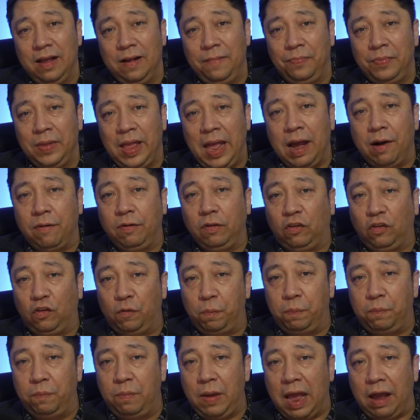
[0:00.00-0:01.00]
how
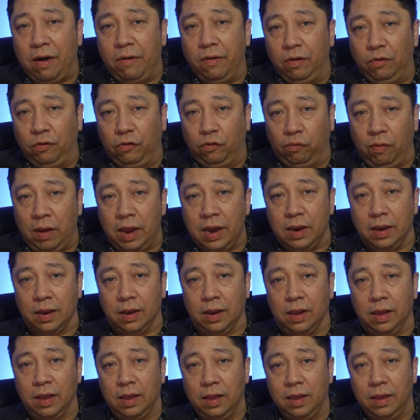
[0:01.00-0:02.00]
it was
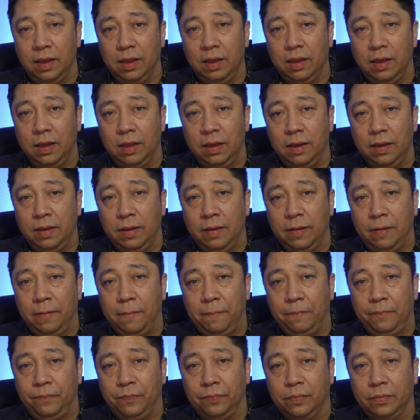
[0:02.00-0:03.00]
written.
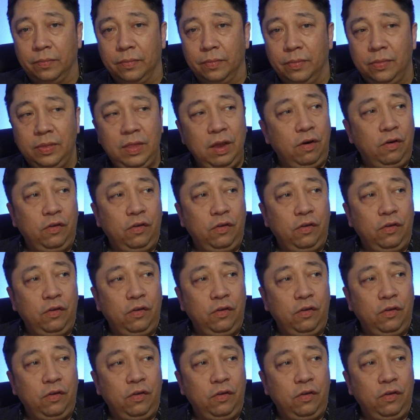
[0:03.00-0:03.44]
They